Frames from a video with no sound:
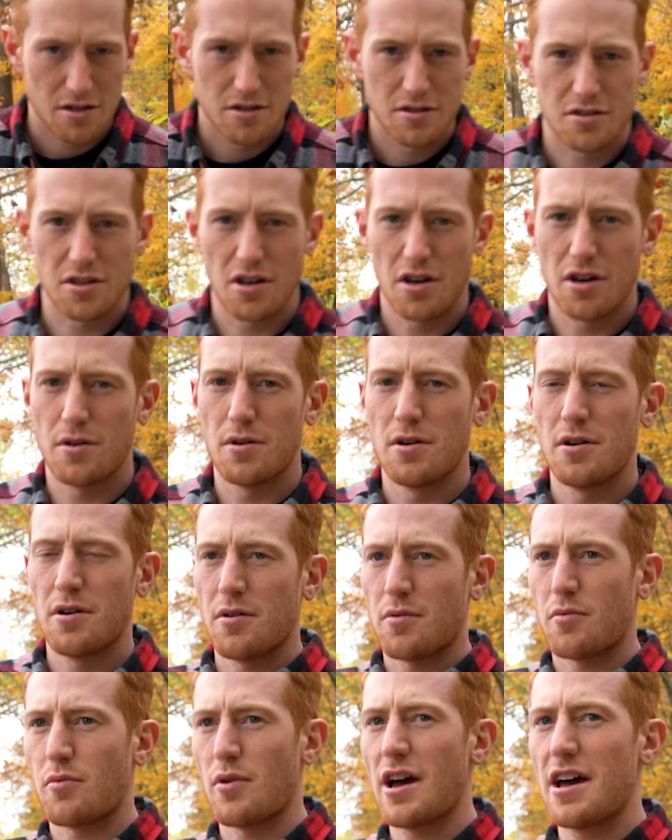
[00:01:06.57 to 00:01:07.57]
So
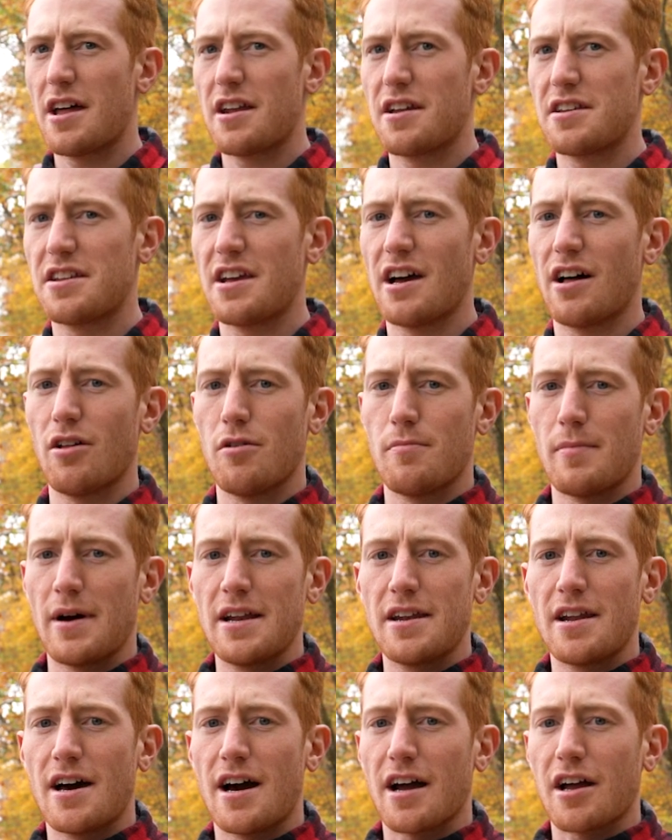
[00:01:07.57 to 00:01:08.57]
red and yellow
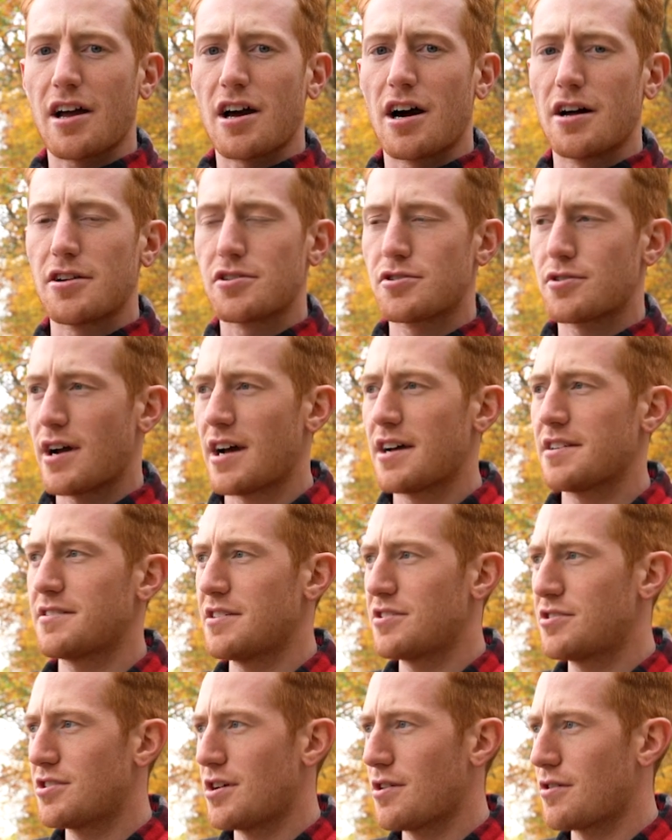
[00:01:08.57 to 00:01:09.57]
might not contrast
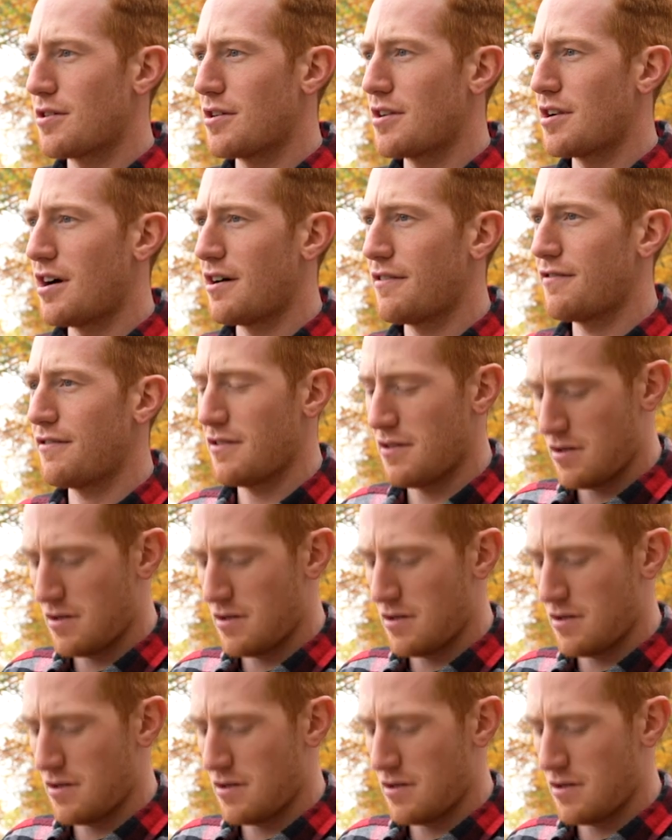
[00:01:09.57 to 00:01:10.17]
each other enough